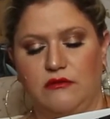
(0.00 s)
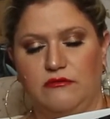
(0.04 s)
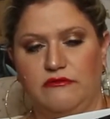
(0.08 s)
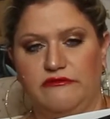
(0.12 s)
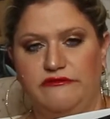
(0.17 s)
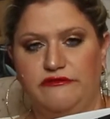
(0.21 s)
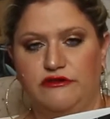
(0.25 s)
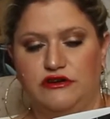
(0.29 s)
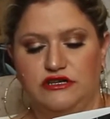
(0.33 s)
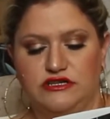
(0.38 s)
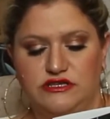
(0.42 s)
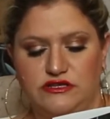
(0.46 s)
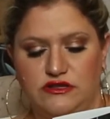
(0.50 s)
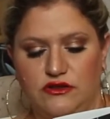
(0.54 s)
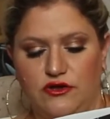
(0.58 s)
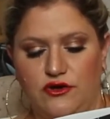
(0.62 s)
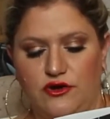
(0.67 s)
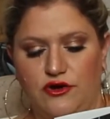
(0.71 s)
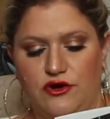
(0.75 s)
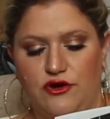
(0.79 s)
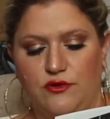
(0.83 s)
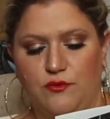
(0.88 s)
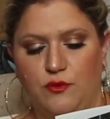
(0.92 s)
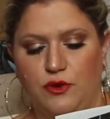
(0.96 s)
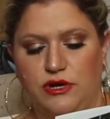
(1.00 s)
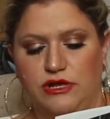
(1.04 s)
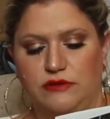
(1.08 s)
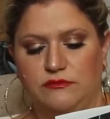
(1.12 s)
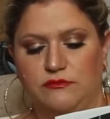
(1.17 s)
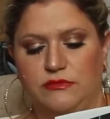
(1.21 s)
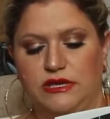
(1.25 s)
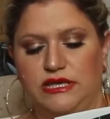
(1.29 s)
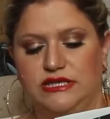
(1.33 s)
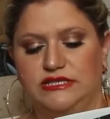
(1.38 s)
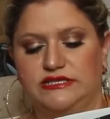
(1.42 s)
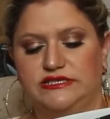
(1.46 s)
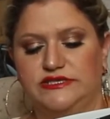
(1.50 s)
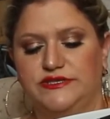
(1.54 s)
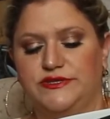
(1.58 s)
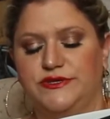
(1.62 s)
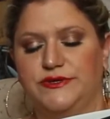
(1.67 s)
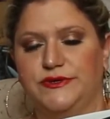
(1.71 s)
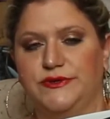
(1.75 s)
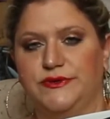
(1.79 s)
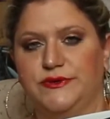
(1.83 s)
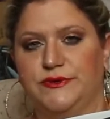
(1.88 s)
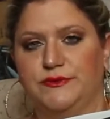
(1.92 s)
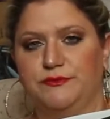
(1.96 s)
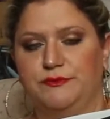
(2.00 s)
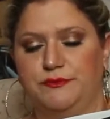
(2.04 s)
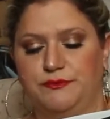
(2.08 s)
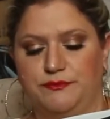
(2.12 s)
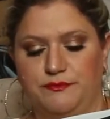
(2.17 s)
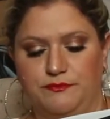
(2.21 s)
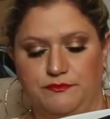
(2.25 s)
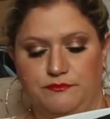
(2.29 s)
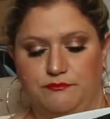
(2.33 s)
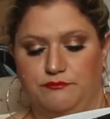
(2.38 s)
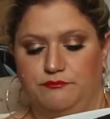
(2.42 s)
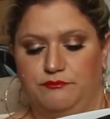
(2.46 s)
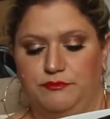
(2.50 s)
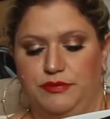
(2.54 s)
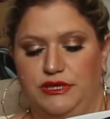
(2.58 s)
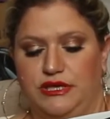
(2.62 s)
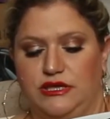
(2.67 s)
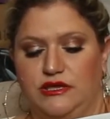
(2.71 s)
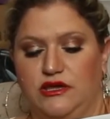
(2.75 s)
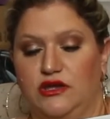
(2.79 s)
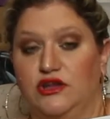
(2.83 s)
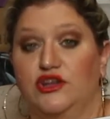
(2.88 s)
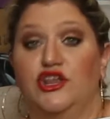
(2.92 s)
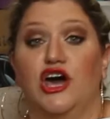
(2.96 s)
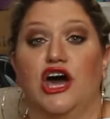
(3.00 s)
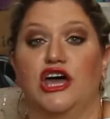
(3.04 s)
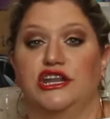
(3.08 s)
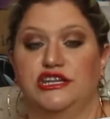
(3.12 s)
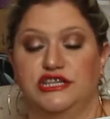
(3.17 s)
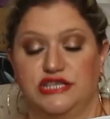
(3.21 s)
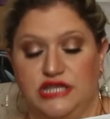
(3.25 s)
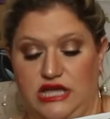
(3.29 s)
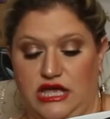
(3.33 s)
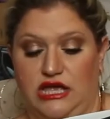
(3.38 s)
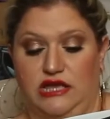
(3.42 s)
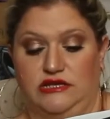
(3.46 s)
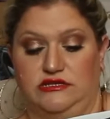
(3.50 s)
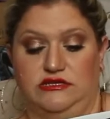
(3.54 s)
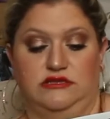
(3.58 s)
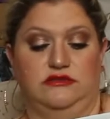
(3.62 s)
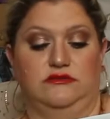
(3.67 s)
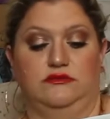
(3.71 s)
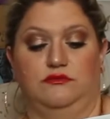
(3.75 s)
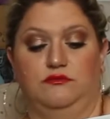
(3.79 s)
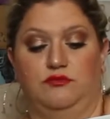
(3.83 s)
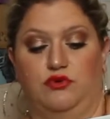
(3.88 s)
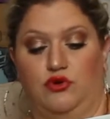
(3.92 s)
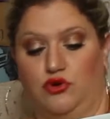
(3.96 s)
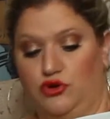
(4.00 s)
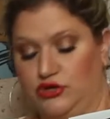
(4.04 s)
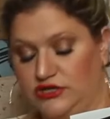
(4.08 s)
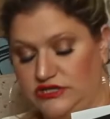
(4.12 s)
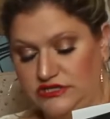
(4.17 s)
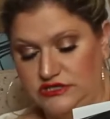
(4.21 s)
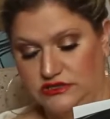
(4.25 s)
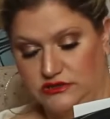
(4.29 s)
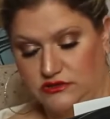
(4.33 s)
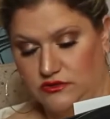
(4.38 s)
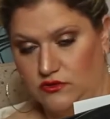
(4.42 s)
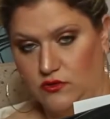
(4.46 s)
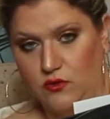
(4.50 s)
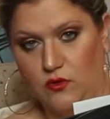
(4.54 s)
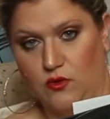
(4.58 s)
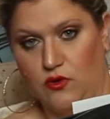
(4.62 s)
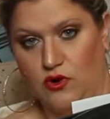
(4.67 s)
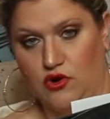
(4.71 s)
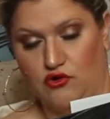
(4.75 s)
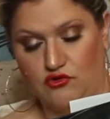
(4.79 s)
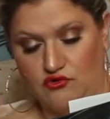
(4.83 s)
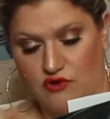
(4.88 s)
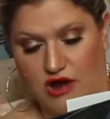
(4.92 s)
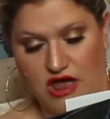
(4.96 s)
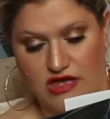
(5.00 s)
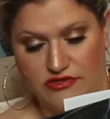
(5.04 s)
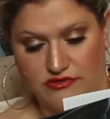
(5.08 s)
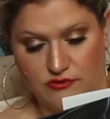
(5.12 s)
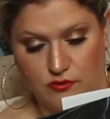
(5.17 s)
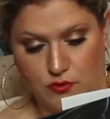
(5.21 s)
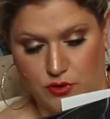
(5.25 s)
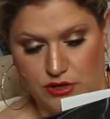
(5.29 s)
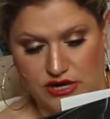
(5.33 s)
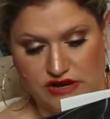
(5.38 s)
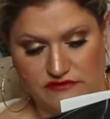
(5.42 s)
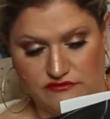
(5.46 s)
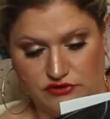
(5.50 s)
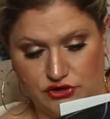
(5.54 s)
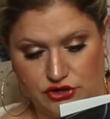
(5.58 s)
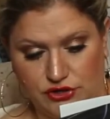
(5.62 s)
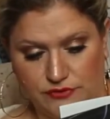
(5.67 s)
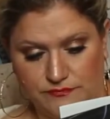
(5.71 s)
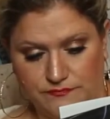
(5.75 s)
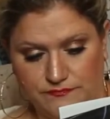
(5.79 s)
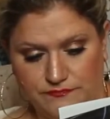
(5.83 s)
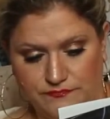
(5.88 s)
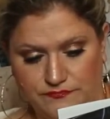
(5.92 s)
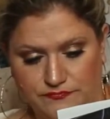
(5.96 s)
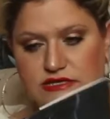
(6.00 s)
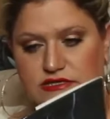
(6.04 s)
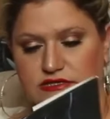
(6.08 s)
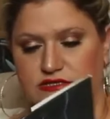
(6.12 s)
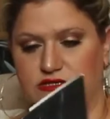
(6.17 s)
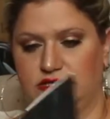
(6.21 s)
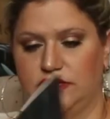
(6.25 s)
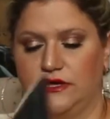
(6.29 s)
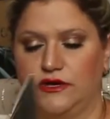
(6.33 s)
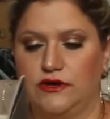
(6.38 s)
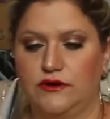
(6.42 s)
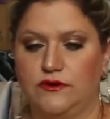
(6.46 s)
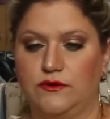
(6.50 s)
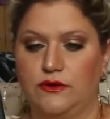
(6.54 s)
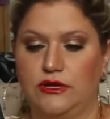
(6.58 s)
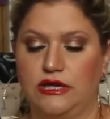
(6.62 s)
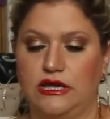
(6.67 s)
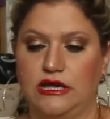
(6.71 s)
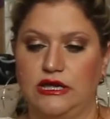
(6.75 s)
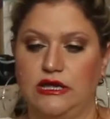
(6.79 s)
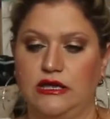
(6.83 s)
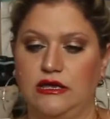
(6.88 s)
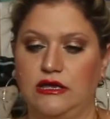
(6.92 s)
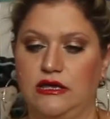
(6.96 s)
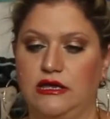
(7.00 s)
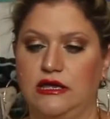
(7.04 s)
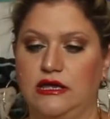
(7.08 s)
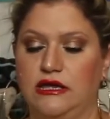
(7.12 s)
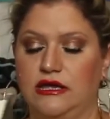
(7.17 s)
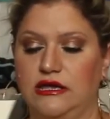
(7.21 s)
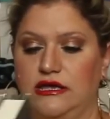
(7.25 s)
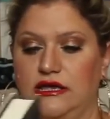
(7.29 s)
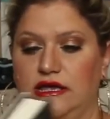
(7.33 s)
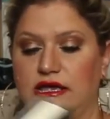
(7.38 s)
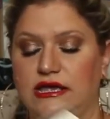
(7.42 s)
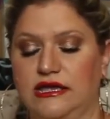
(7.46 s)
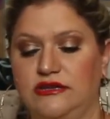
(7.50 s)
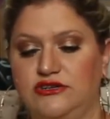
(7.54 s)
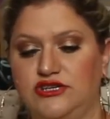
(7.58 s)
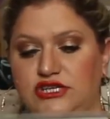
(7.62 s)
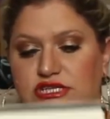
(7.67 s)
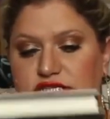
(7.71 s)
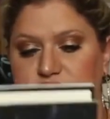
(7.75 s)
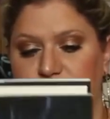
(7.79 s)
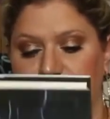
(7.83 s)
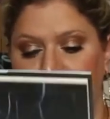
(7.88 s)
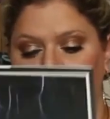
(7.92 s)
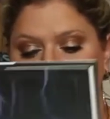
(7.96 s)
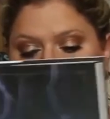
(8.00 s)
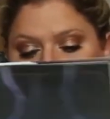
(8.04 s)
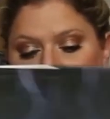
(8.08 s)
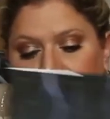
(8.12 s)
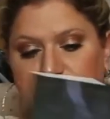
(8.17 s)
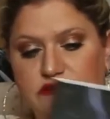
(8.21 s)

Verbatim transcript: first learn what it means to be an undead person or wrath or whatever. So interesting,